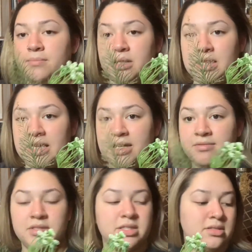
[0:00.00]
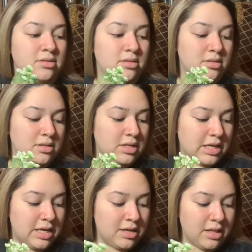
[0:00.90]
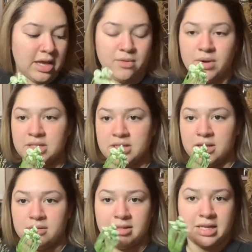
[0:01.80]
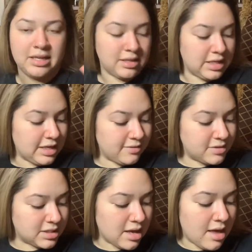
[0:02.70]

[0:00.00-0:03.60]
leaves looking like rustic looking leaves,